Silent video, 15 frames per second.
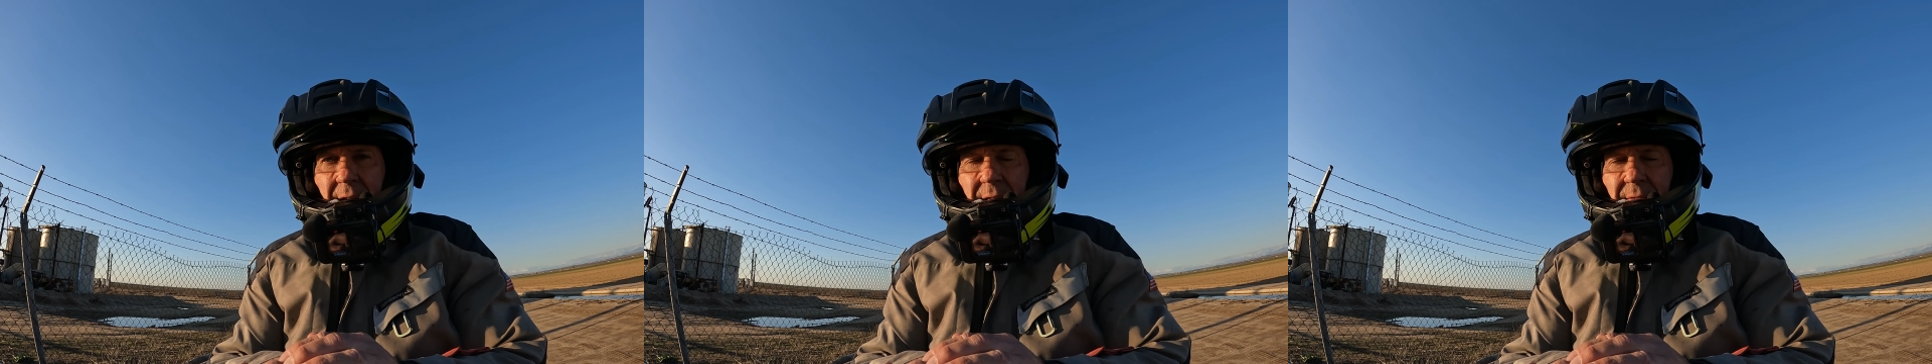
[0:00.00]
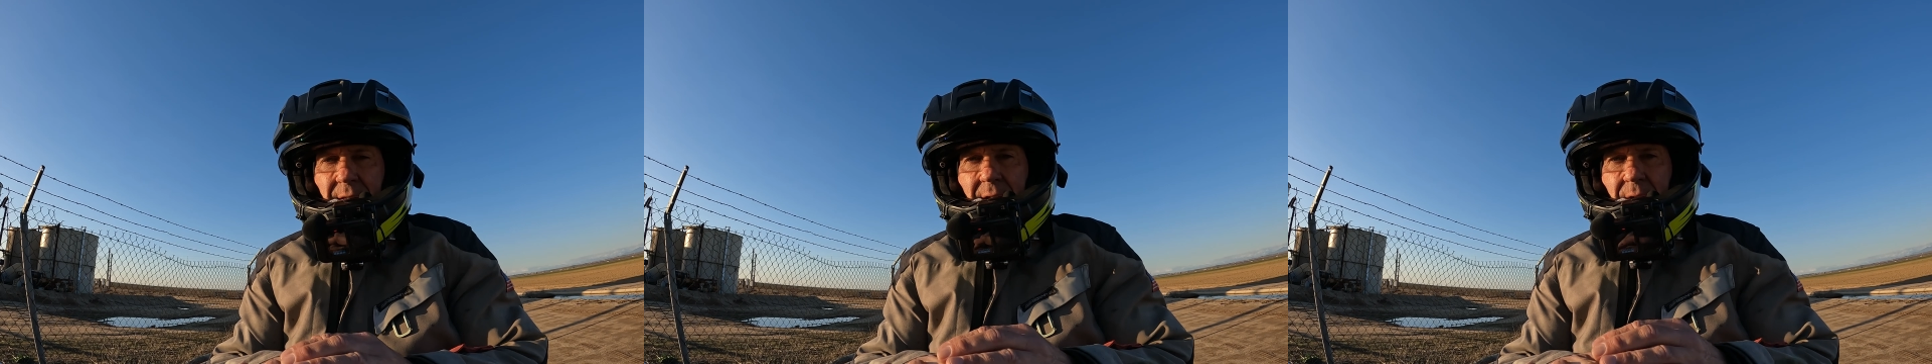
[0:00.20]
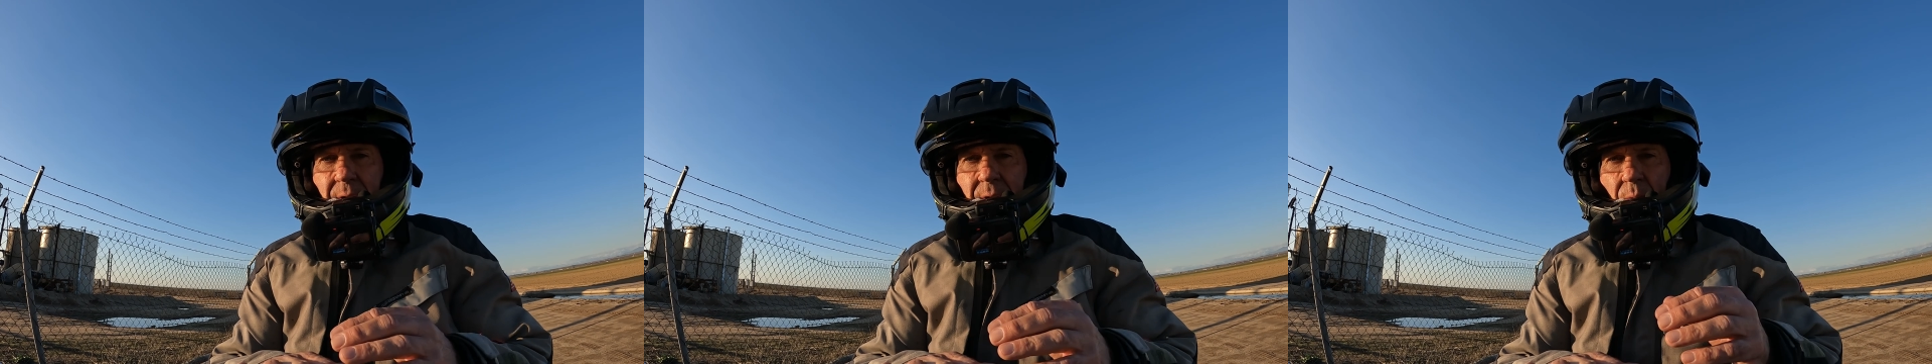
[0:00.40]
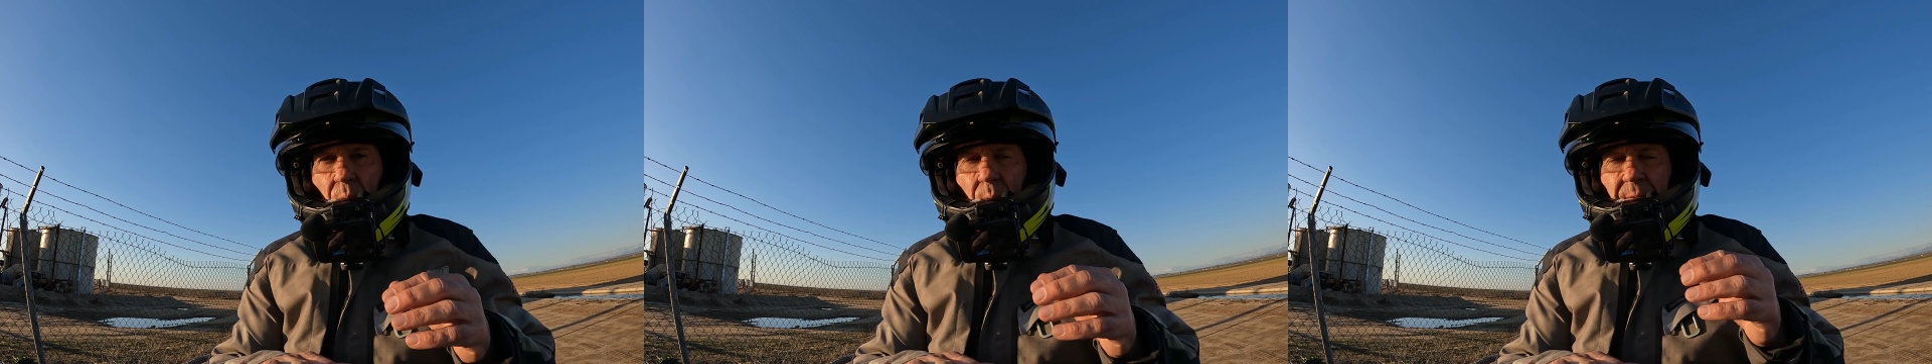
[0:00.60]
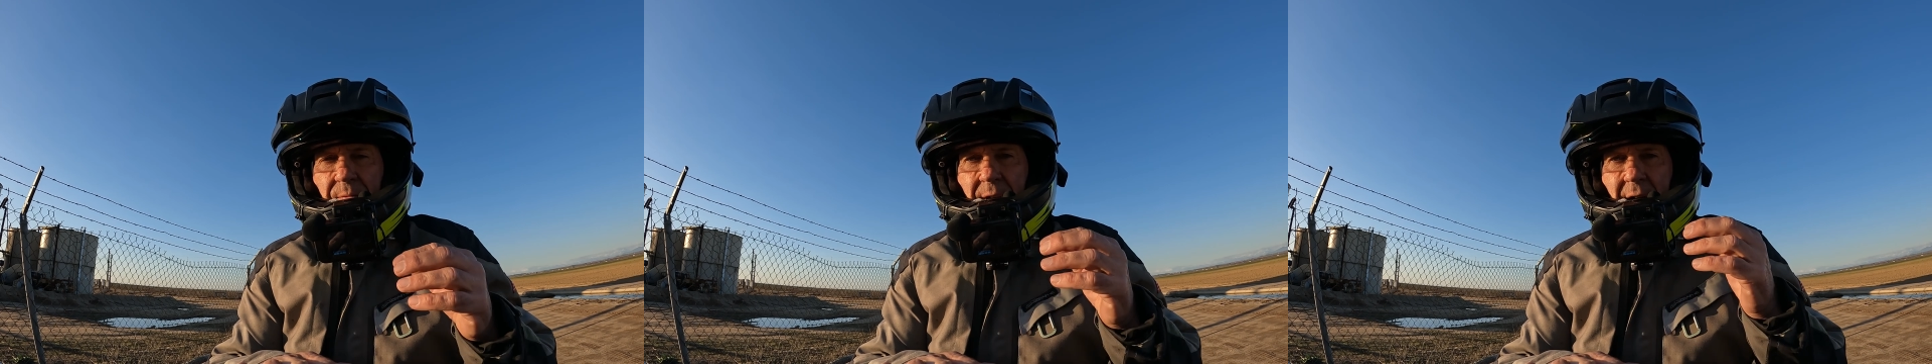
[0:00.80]
And then
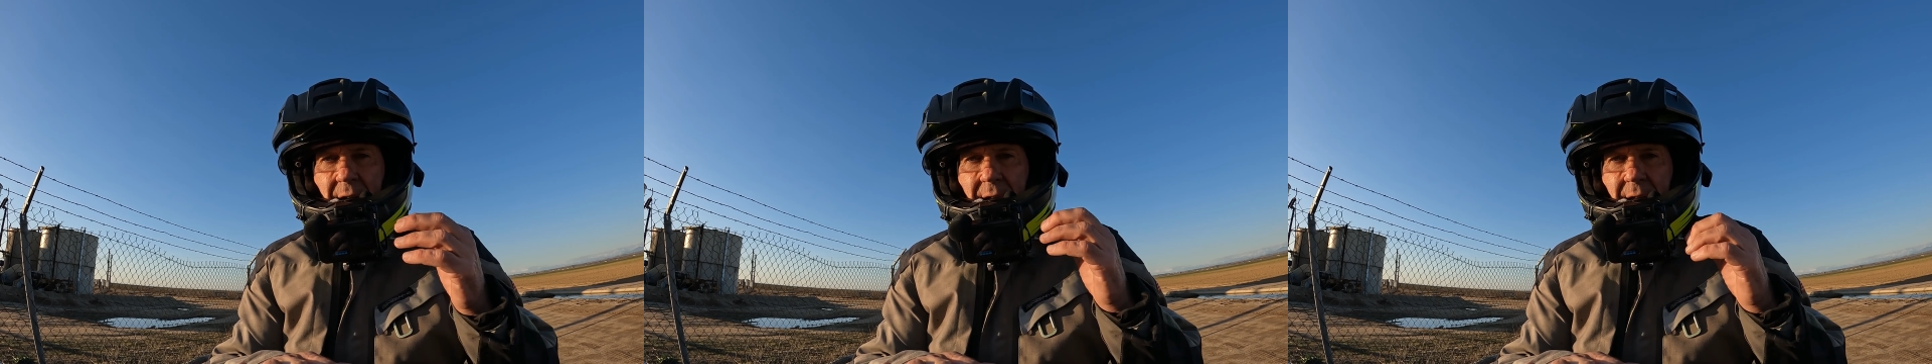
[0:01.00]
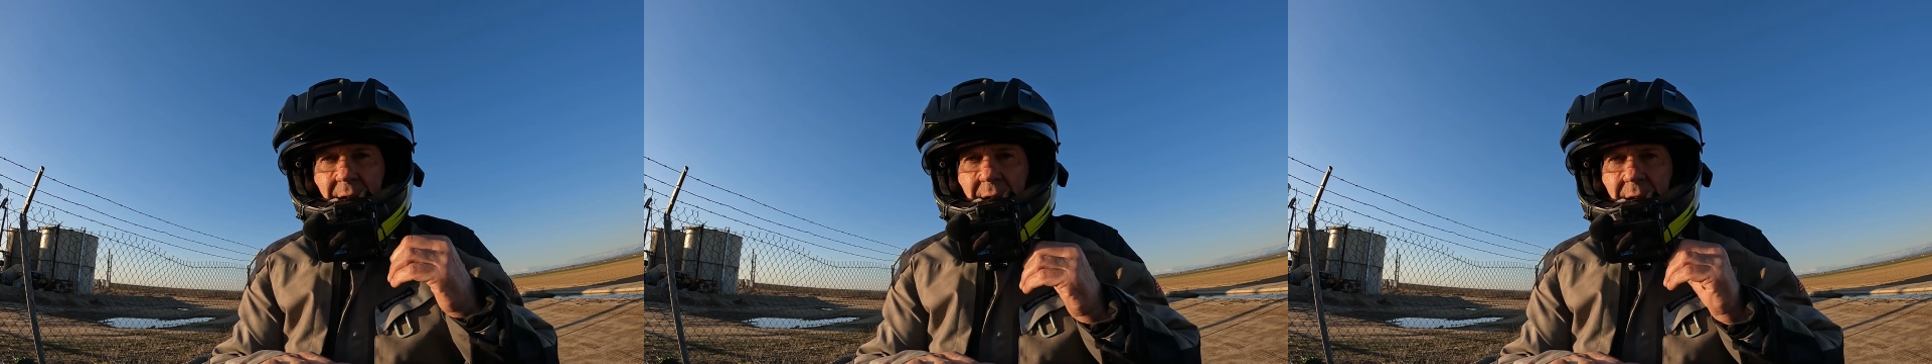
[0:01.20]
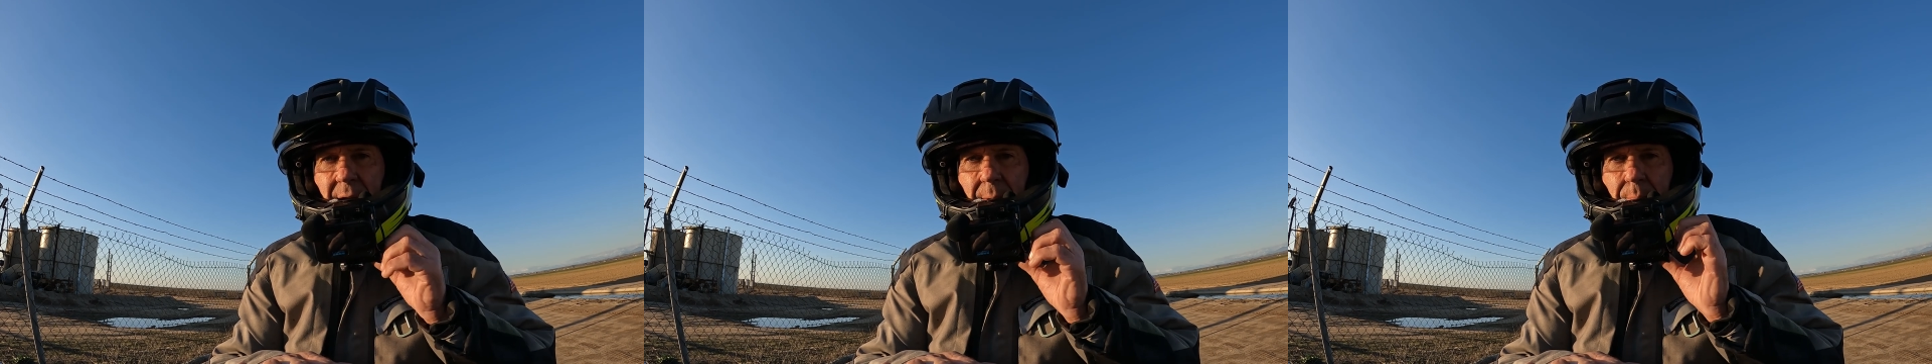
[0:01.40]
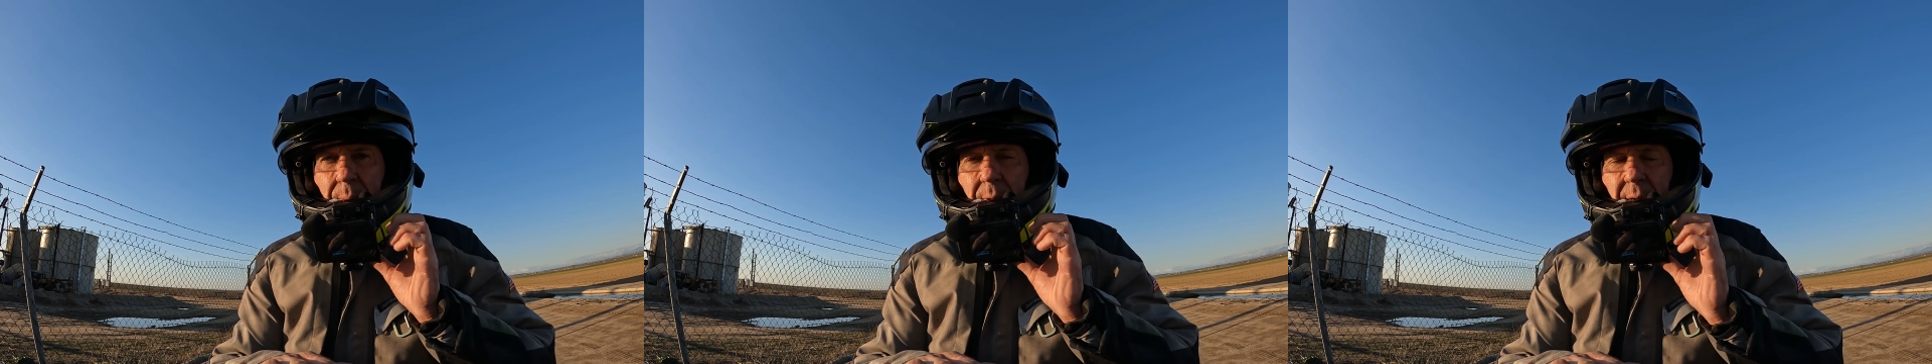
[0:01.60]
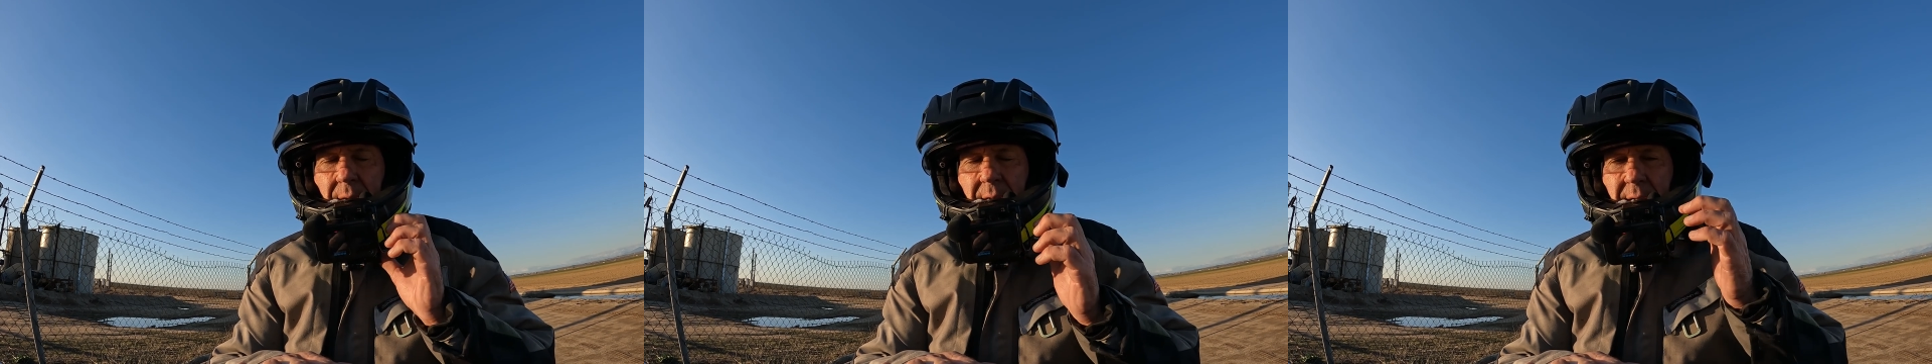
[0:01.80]
we've got a
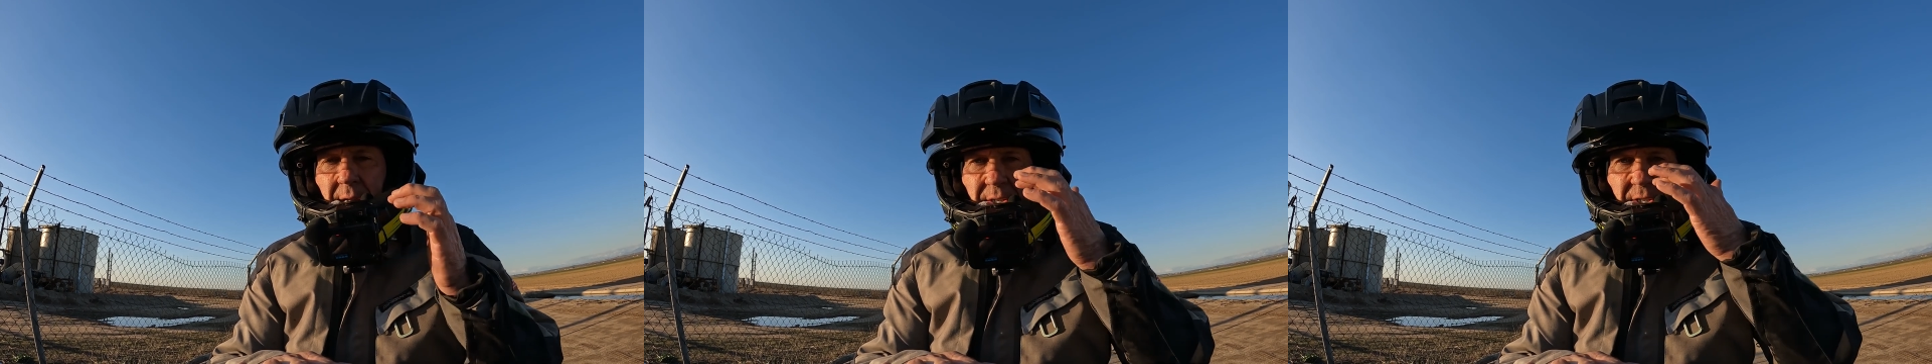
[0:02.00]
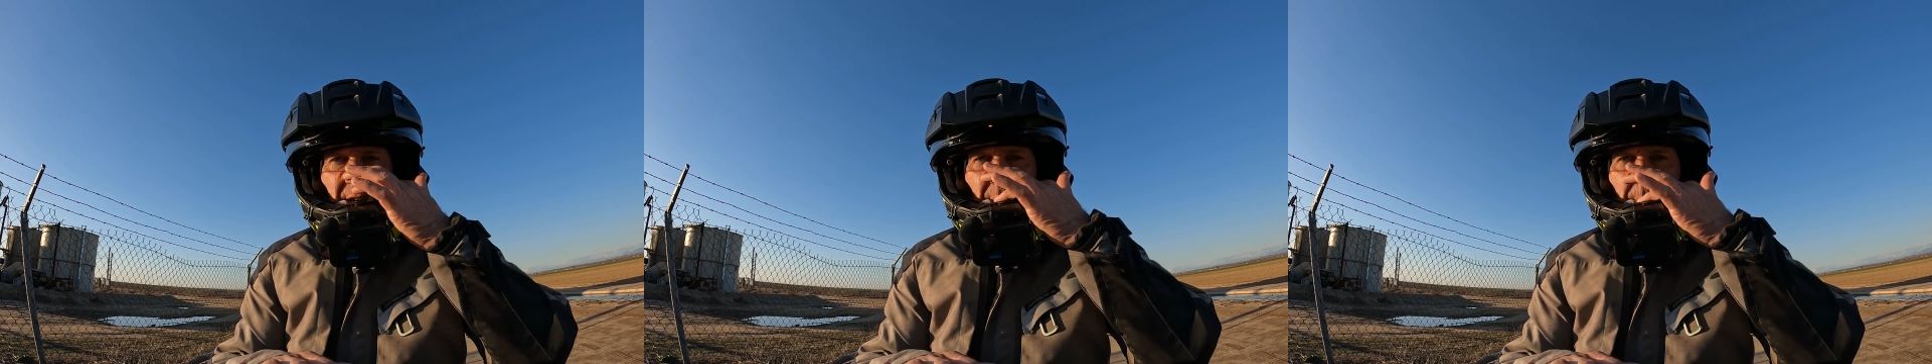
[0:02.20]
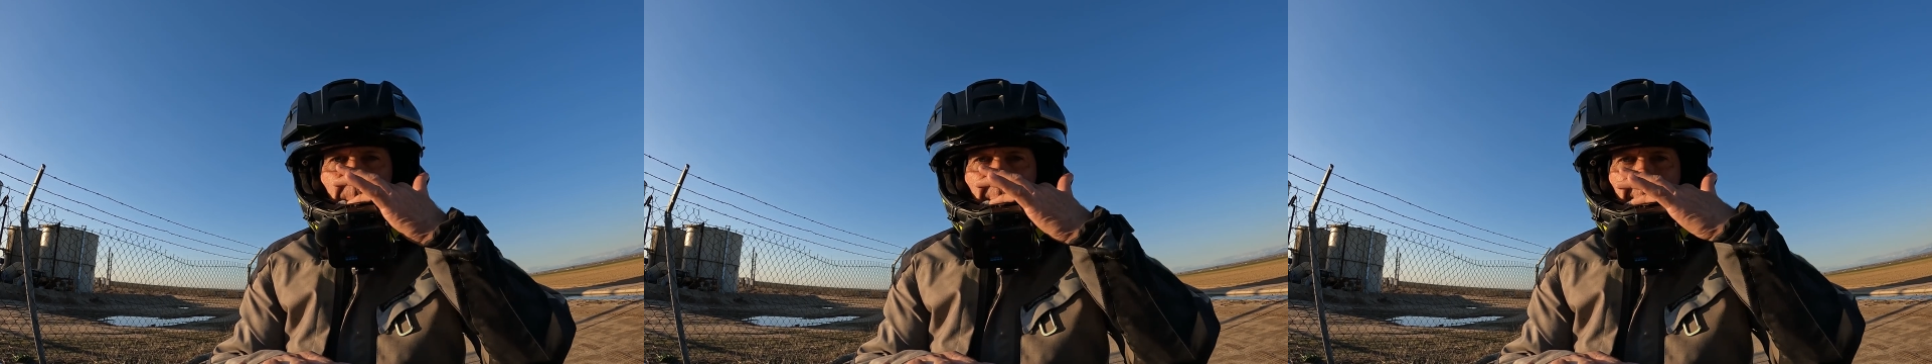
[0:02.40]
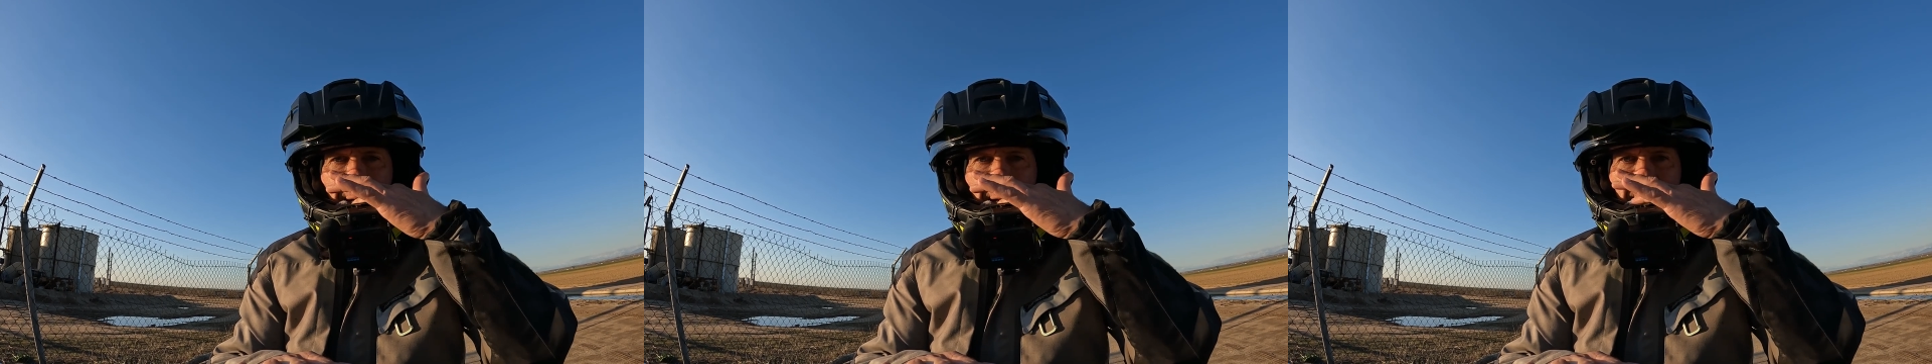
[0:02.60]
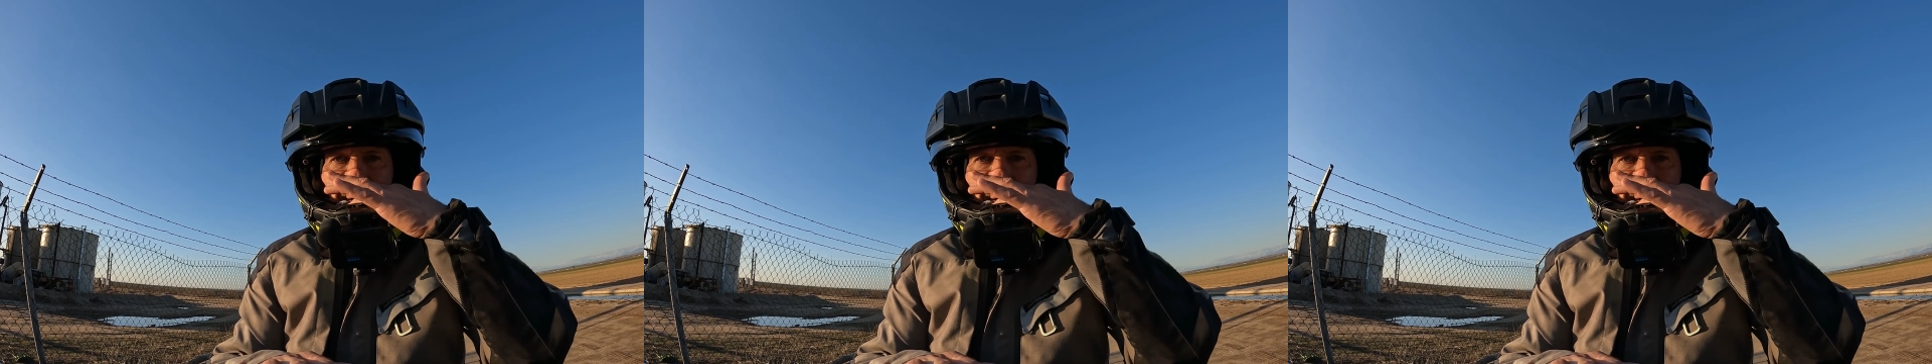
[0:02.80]
DJI mic